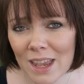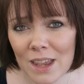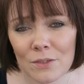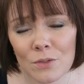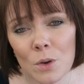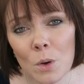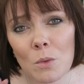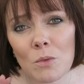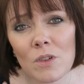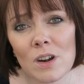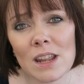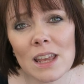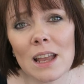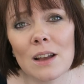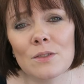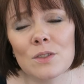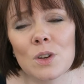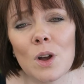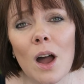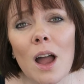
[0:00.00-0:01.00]
If you're running
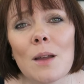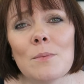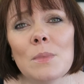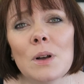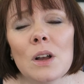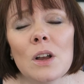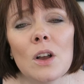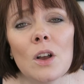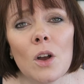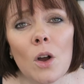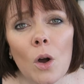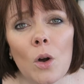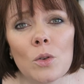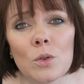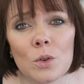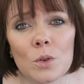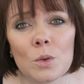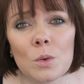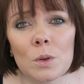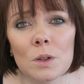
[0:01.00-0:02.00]
out of time
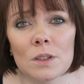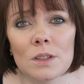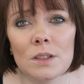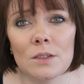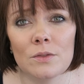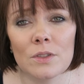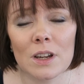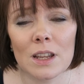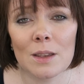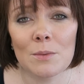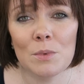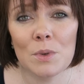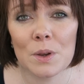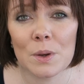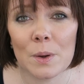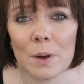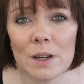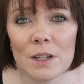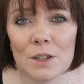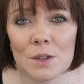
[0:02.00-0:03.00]
on your quality of written
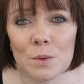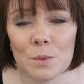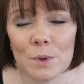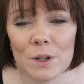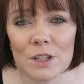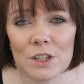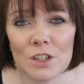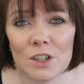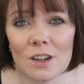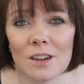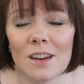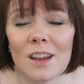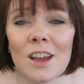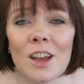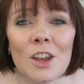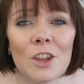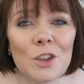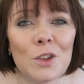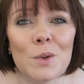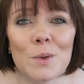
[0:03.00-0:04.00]
communication question,
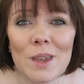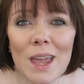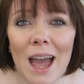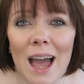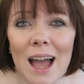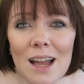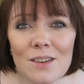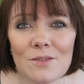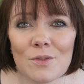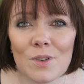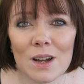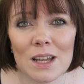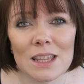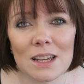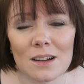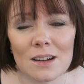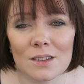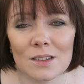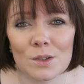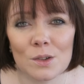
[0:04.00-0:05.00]
you can
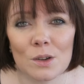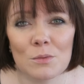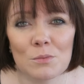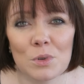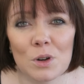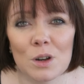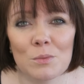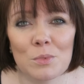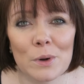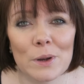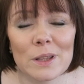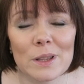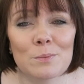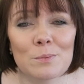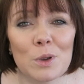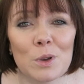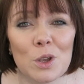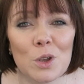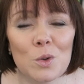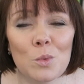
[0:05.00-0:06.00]
write the answer in bullet points
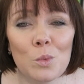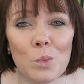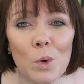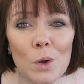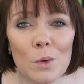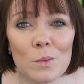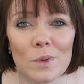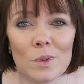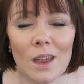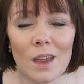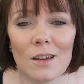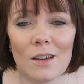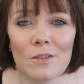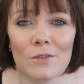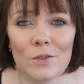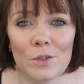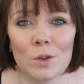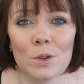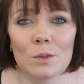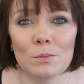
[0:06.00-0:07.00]
but you won't get
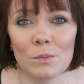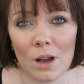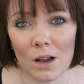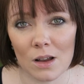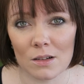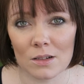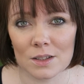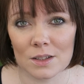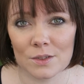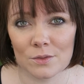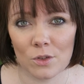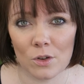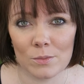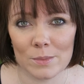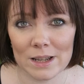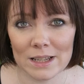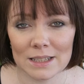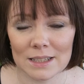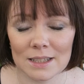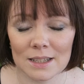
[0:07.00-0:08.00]
full marks
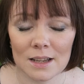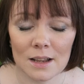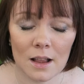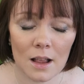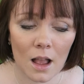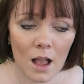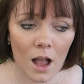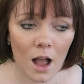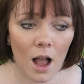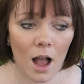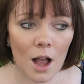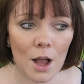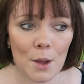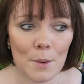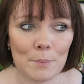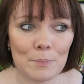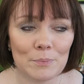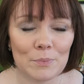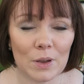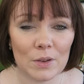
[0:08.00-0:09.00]
from it.
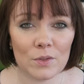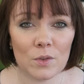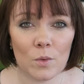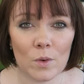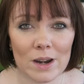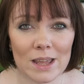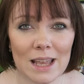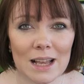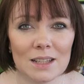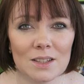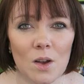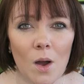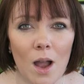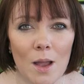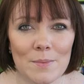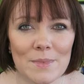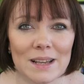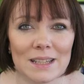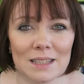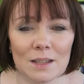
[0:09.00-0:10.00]
Um, but if you're running out of
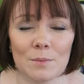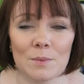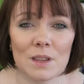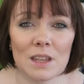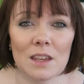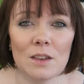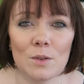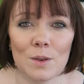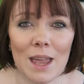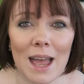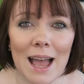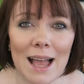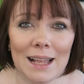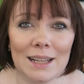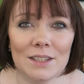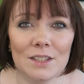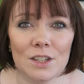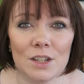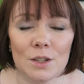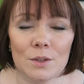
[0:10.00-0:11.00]
time, that's something you
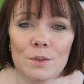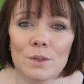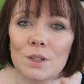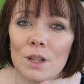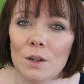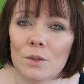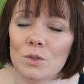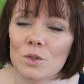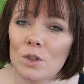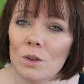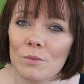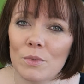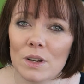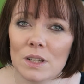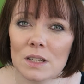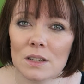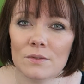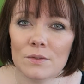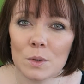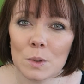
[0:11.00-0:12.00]
can do. So stop
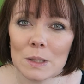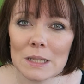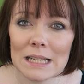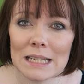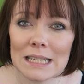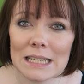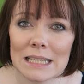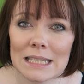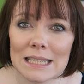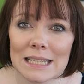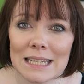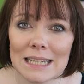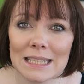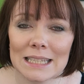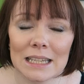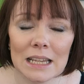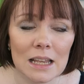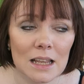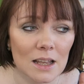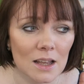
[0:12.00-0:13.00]
writing in full
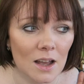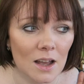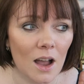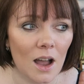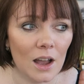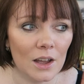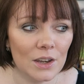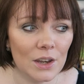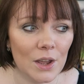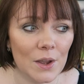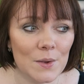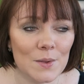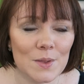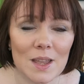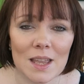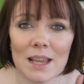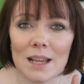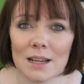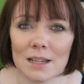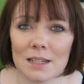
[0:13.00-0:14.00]
sentences, I know
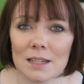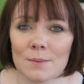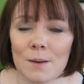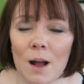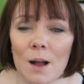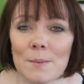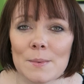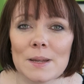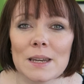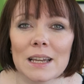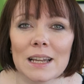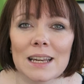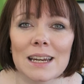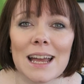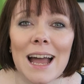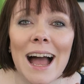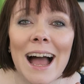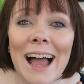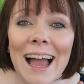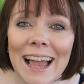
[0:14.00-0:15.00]
the English department are going to
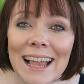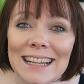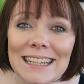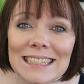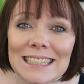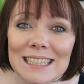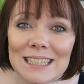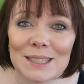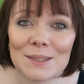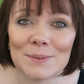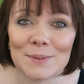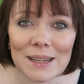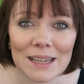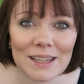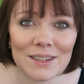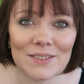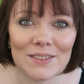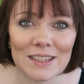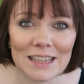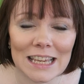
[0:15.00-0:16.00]
hate
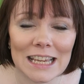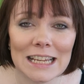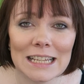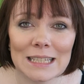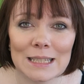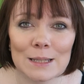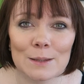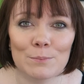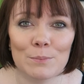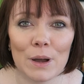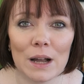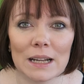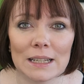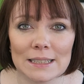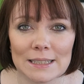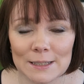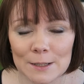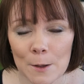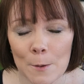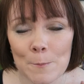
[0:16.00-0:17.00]
me for this,
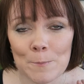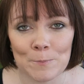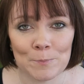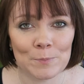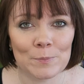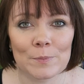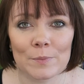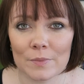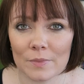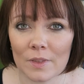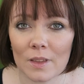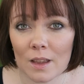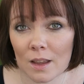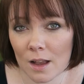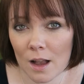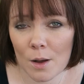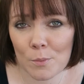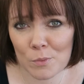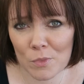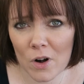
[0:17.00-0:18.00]
but
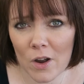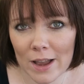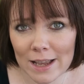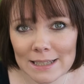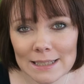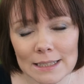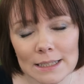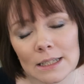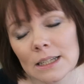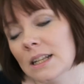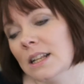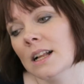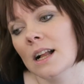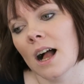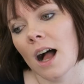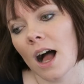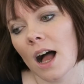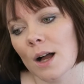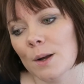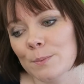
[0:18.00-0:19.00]
I'm right.
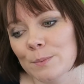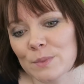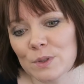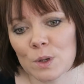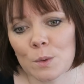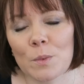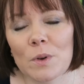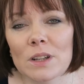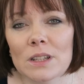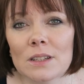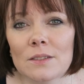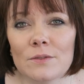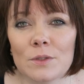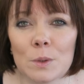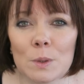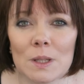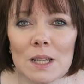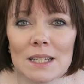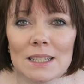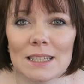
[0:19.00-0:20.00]
Um, stop writing
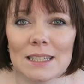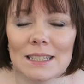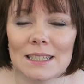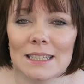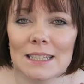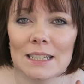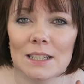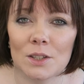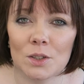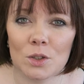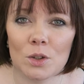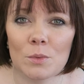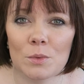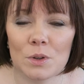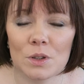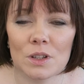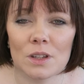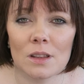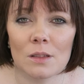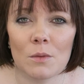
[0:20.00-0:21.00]
full sentences, stop
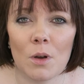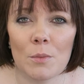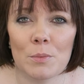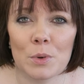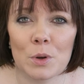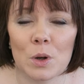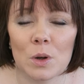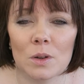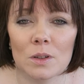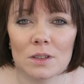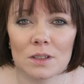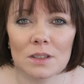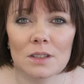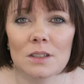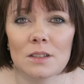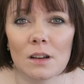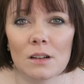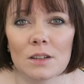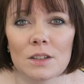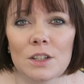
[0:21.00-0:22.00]
using the word because and
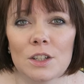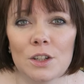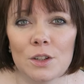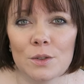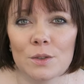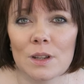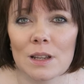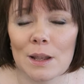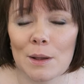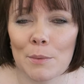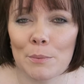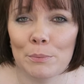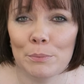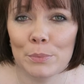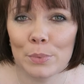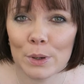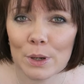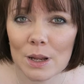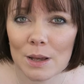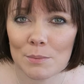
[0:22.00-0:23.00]
start using
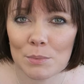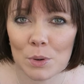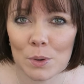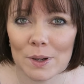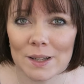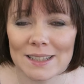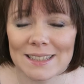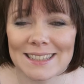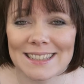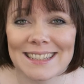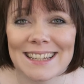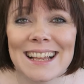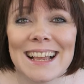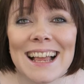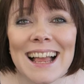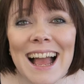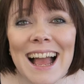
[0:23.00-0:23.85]
bullet points.